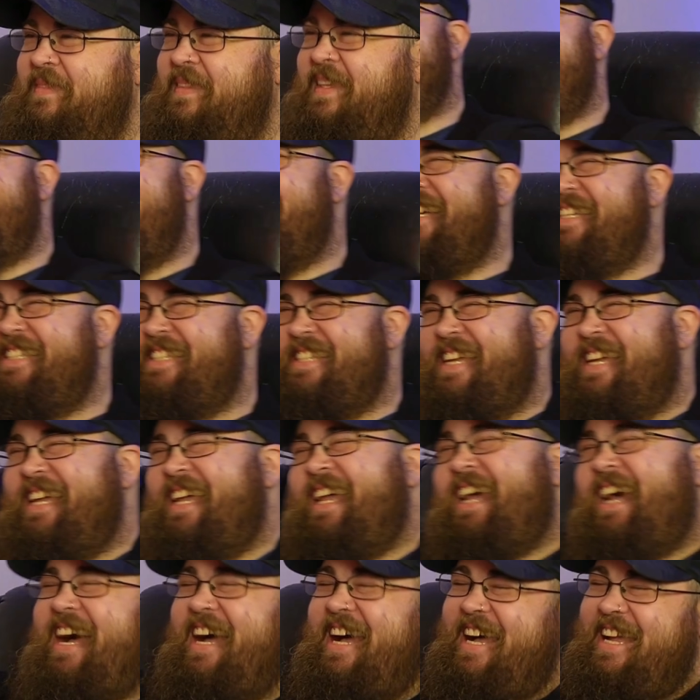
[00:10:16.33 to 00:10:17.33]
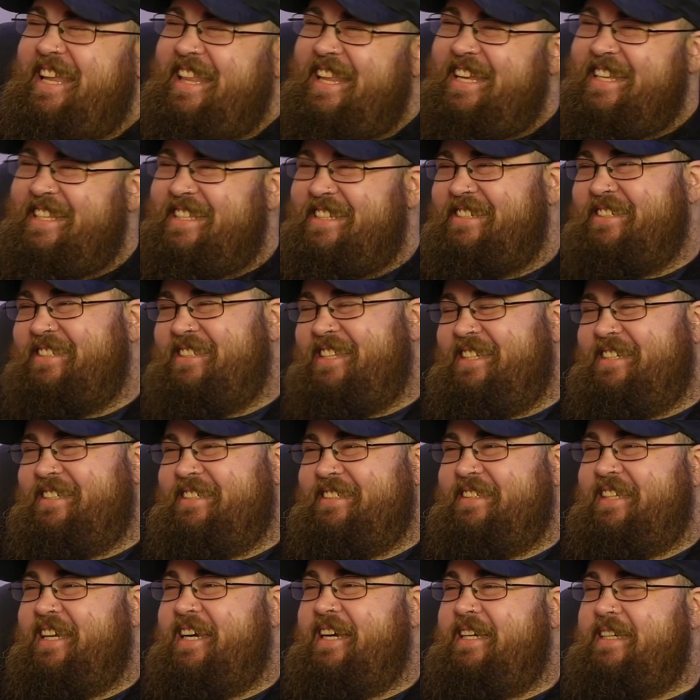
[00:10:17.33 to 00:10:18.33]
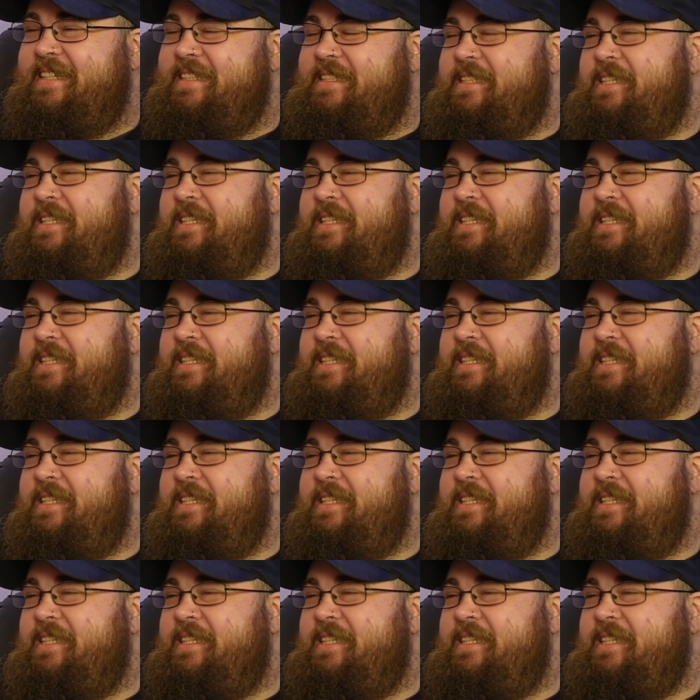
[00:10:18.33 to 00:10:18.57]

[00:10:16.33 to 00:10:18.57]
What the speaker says: Yes, I like those little nods.